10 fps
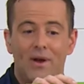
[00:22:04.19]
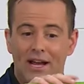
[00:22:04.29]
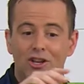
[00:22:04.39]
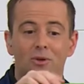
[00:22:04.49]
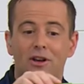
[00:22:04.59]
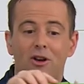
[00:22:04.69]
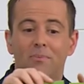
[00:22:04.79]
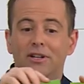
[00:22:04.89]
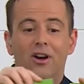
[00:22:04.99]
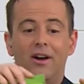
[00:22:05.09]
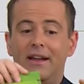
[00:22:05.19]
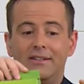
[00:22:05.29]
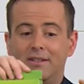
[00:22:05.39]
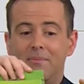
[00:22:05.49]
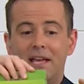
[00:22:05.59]
And when I knew it could be done,
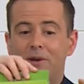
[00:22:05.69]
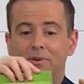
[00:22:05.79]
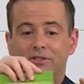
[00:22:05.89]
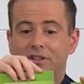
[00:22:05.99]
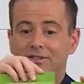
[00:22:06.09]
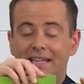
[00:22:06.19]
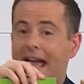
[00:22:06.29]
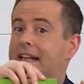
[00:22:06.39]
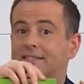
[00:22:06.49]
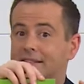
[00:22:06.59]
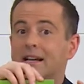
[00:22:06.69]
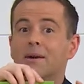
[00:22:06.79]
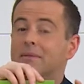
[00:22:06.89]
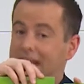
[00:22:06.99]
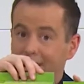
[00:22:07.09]
to me, it was just yes,
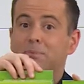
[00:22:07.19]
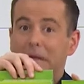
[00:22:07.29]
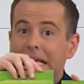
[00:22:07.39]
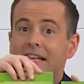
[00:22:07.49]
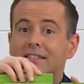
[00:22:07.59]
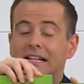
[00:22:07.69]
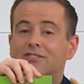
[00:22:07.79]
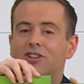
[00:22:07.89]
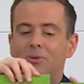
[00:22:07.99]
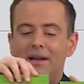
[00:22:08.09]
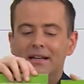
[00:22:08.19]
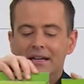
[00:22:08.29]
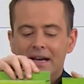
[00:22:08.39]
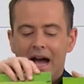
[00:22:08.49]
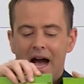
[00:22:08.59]
yes, please, let's do it.
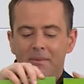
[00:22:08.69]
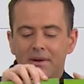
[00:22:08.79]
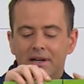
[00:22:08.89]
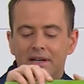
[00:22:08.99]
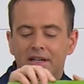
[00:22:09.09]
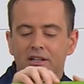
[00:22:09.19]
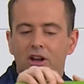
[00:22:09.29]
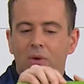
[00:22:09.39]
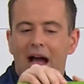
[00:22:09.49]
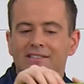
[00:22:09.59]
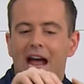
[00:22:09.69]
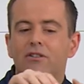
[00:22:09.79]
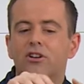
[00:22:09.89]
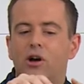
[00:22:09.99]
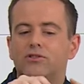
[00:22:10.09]
Um, you know, as
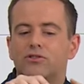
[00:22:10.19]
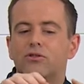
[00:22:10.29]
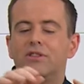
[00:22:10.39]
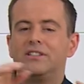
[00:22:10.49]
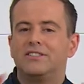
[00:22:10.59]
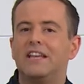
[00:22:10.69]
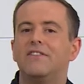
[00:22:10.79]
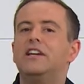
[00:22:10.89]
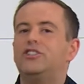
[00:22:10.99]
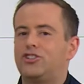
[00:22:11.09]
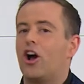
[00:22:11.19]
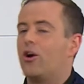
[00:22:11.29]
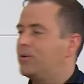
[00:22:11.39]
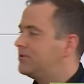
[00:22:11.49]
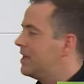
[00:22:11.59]
Aaron goes through these TV
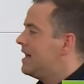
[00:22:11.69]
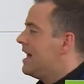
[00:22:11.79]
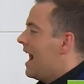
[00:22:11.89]
shows,